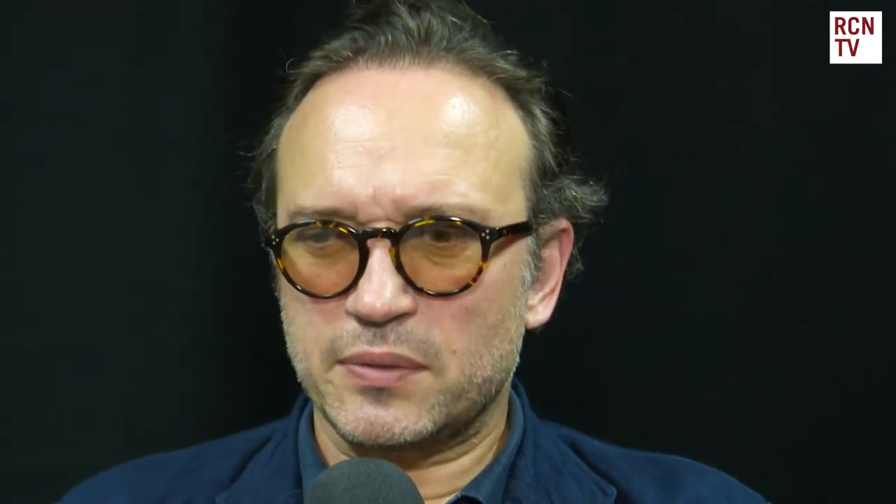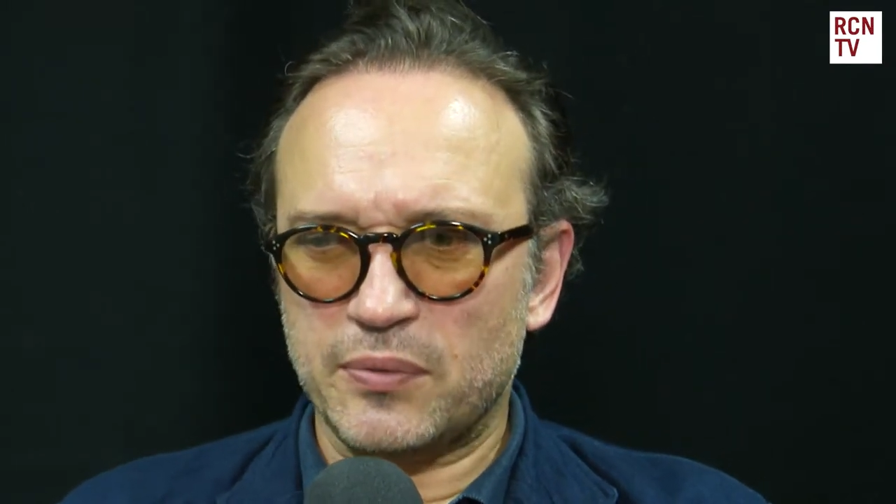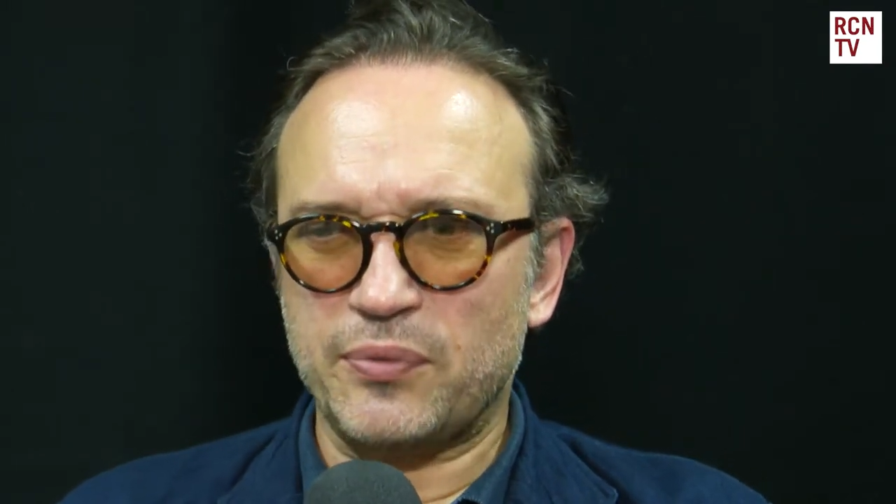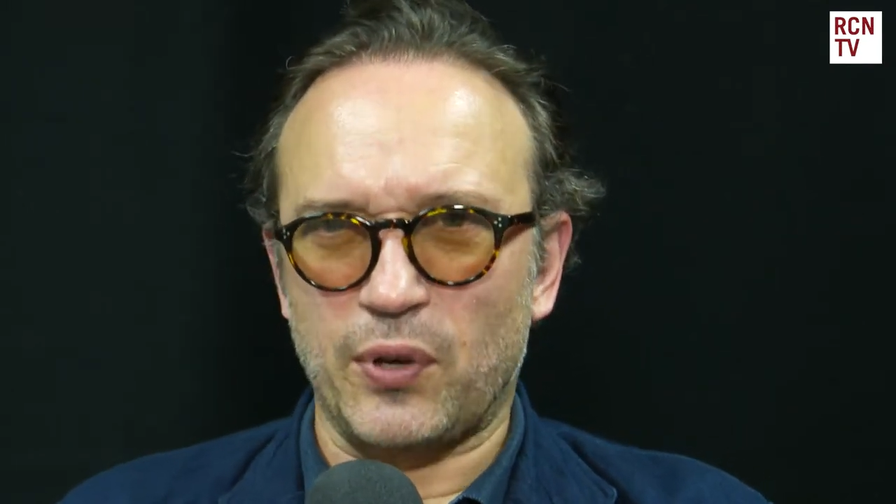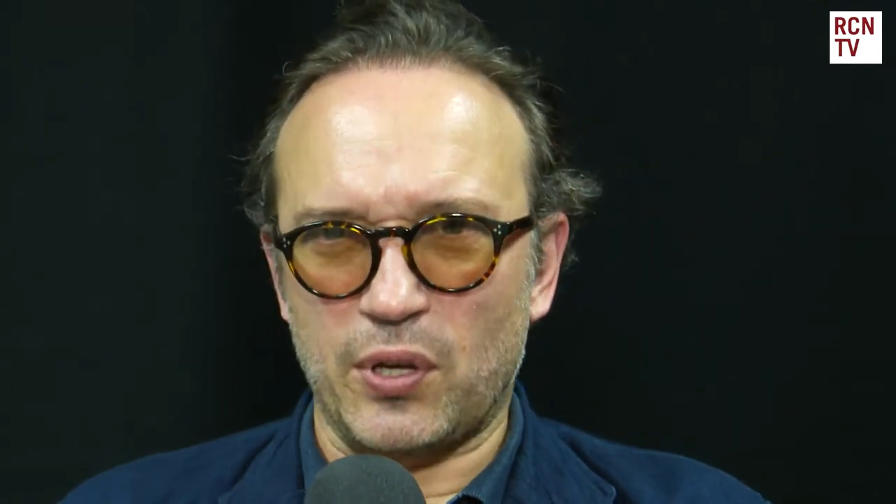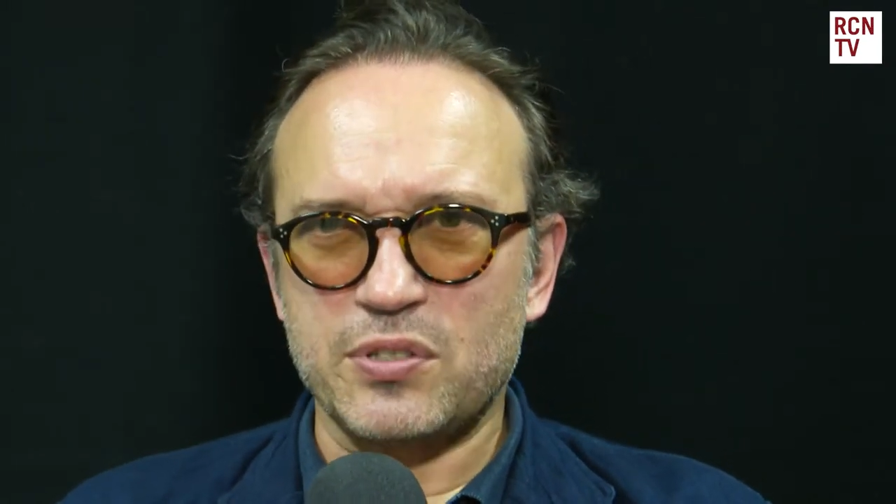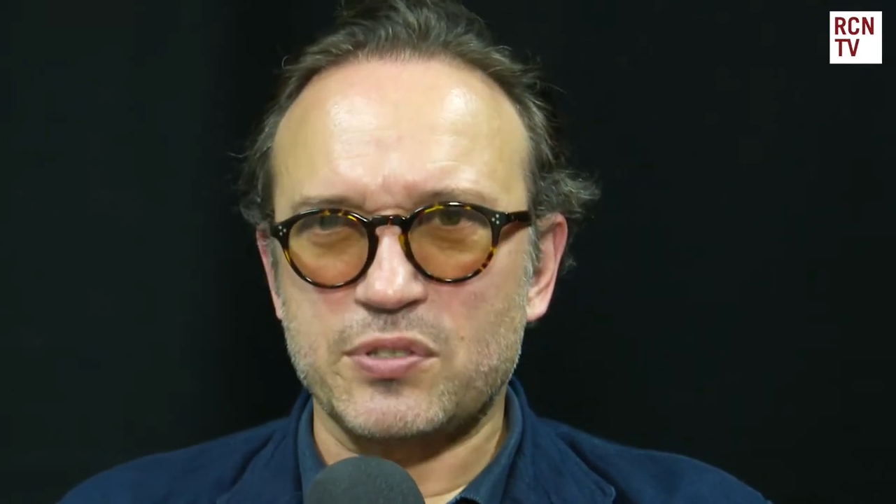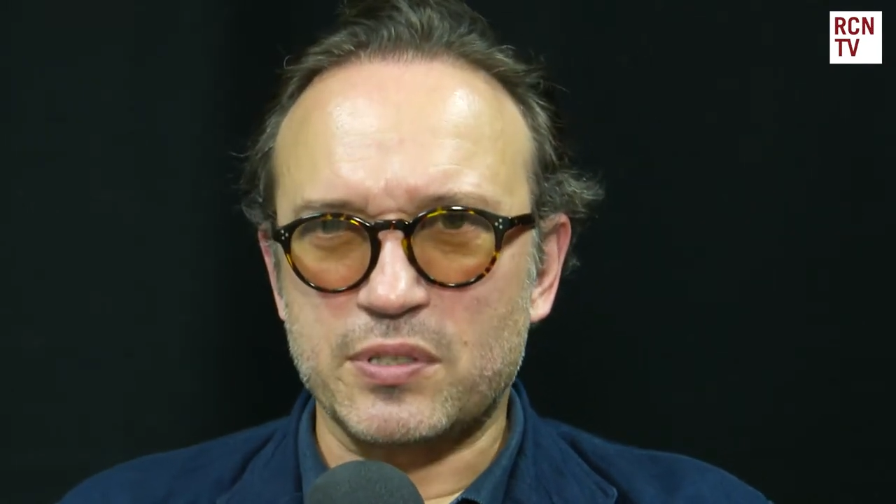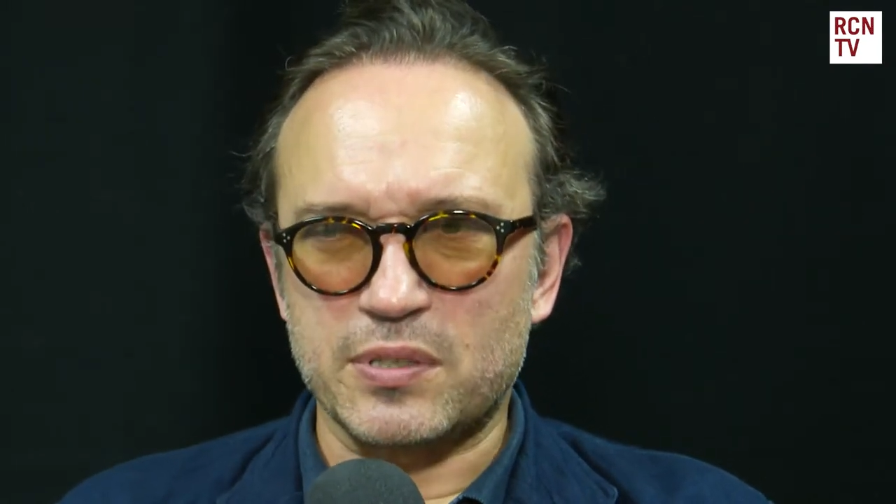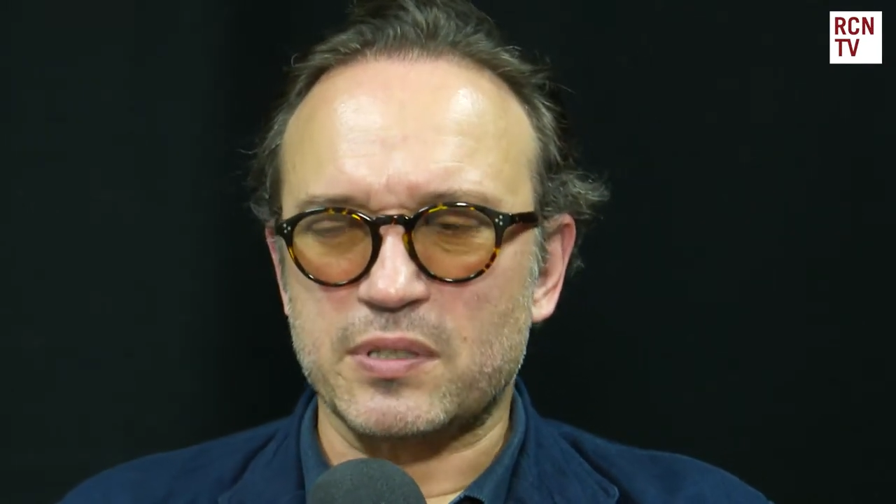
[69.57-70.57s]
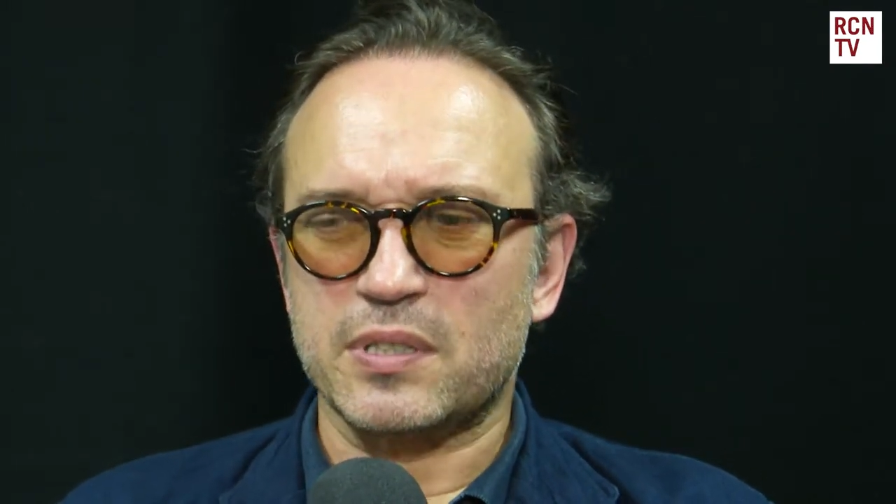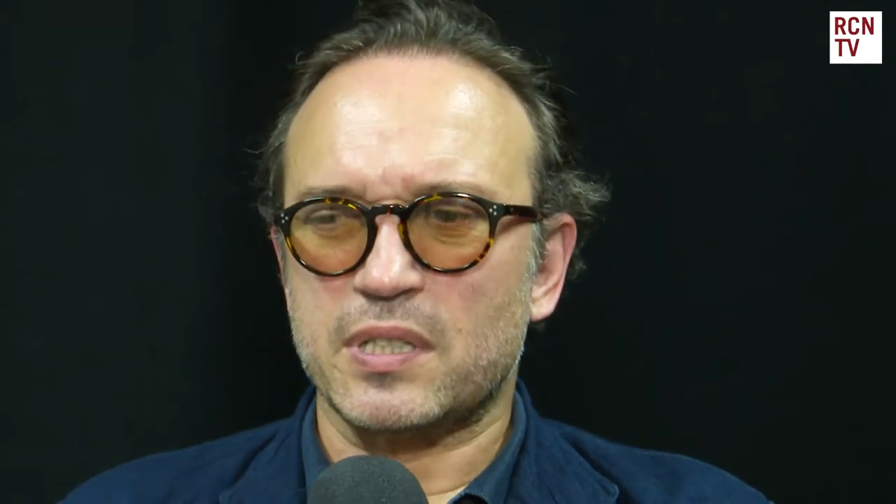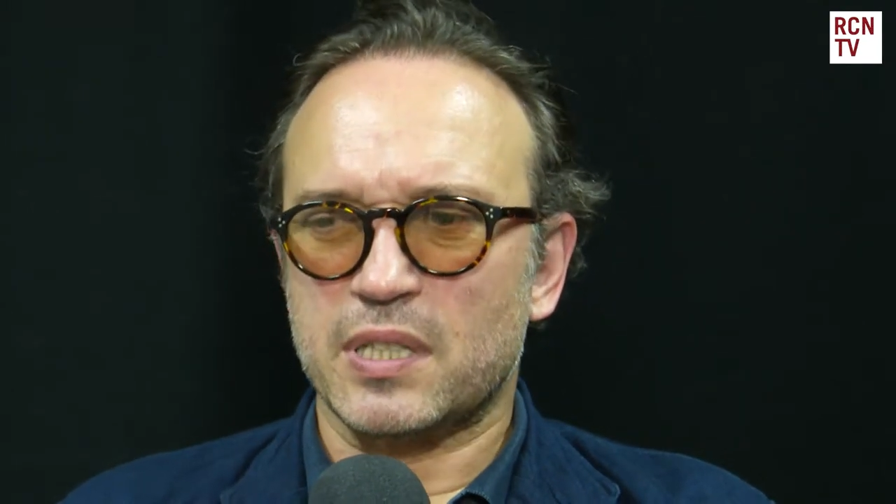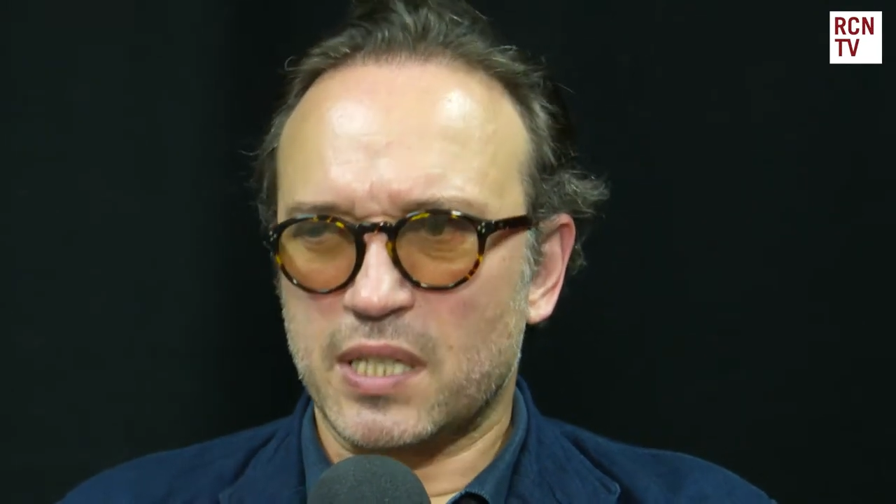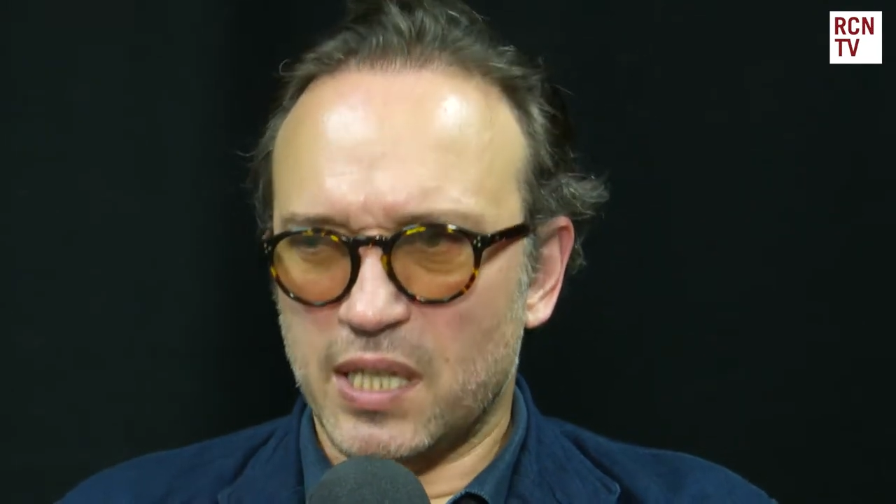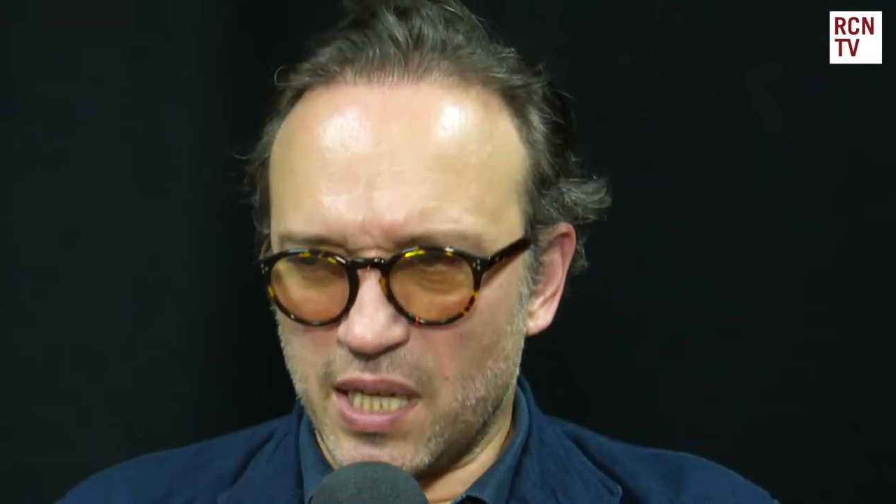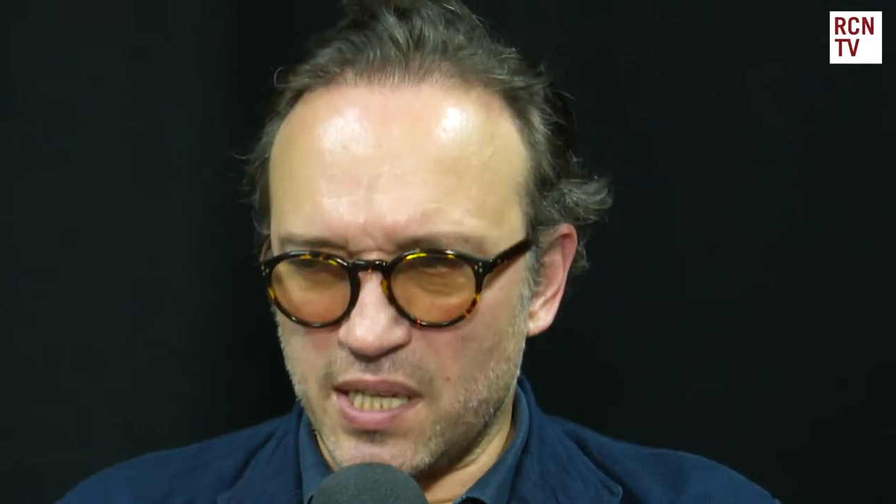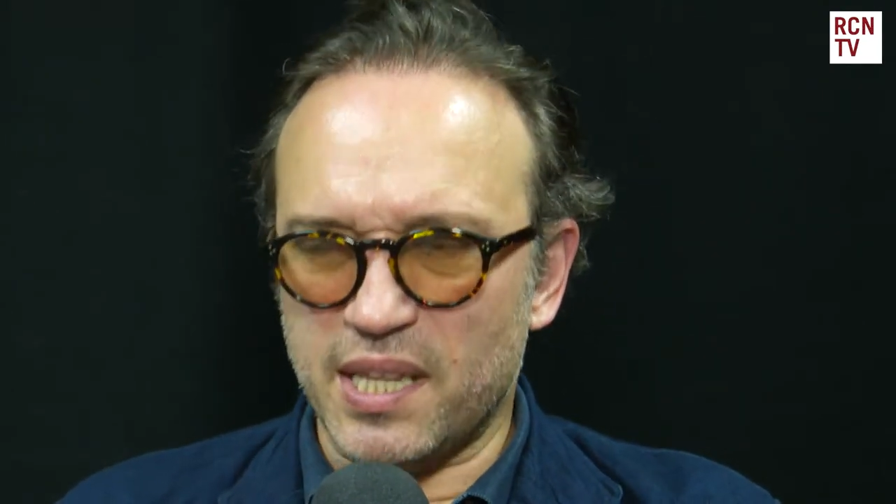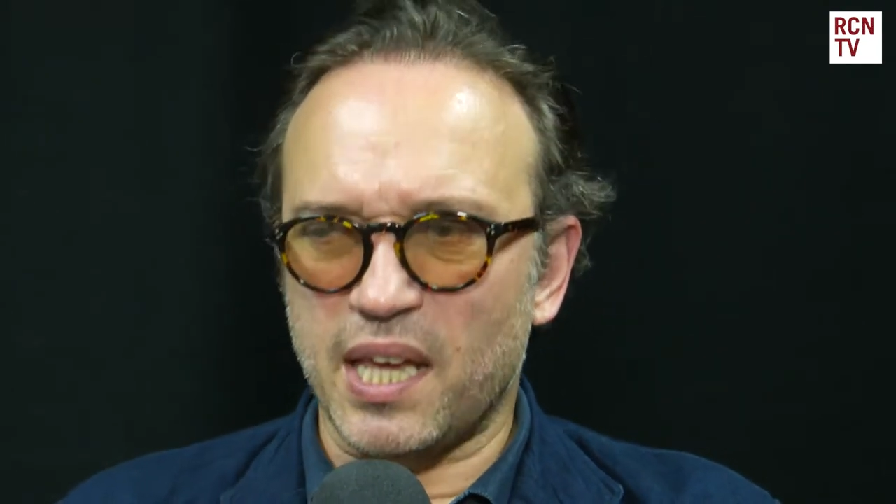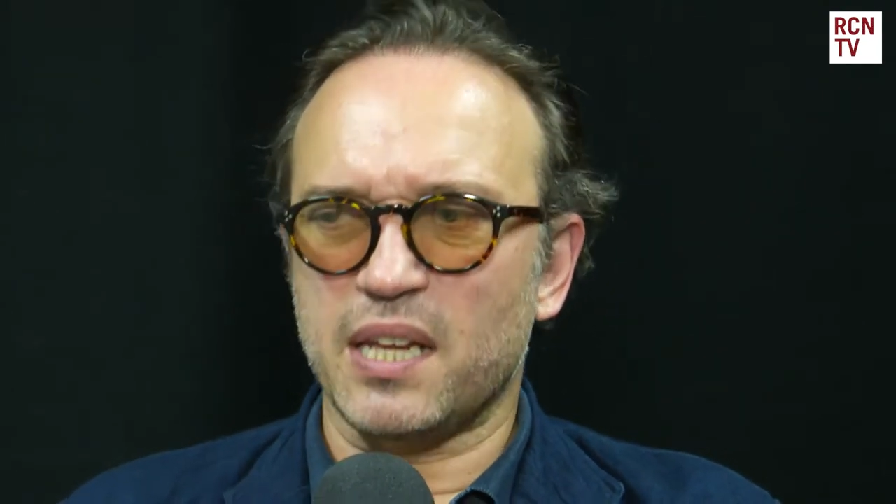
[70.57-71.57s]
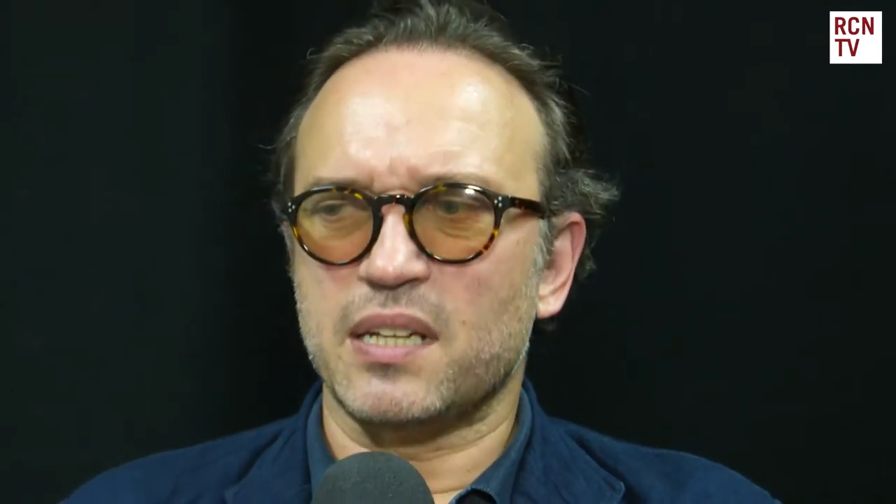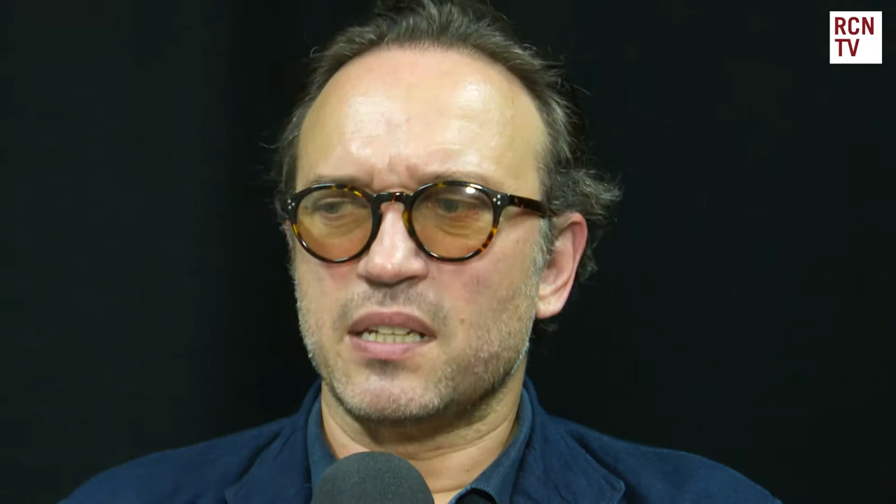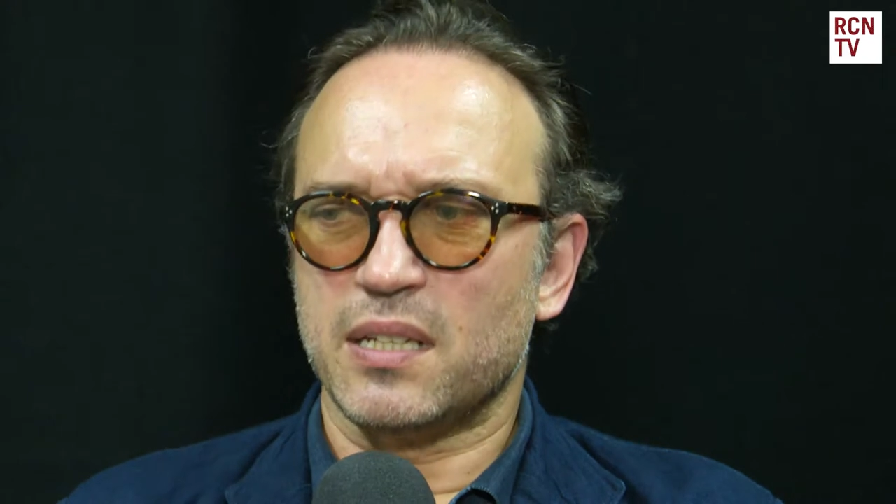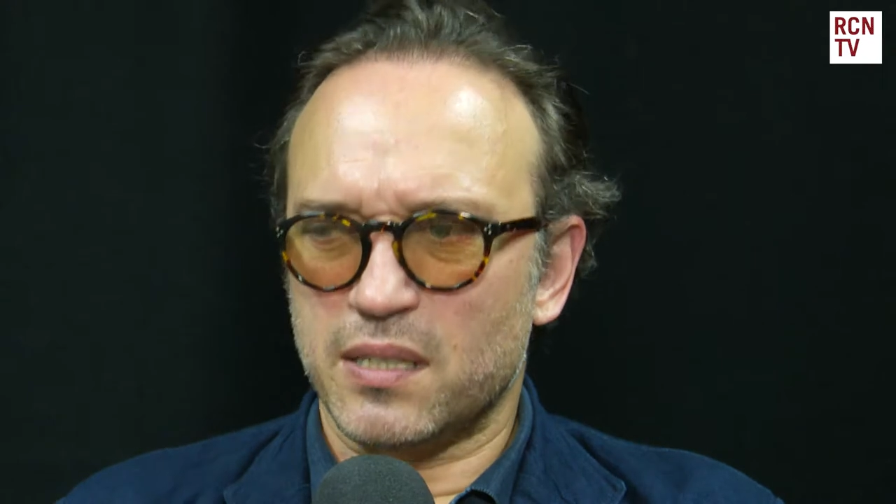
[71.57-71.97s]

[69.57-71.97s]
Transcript: first, and then